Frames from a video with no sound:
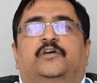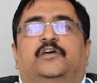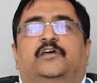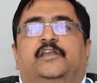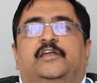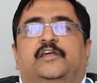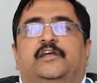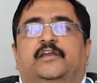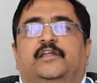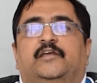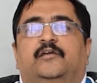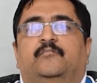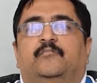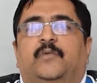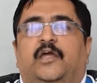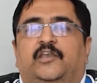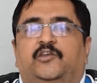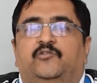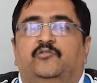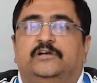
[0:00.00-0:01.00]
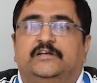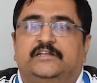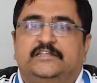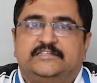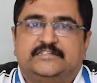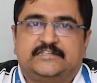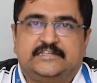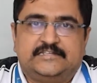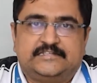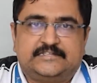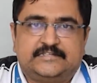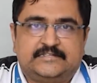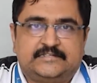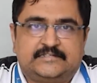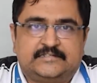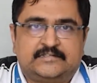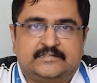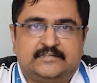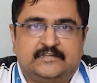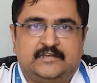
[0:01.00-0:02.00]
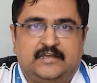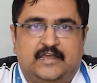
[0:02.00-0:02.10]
creating manual test cases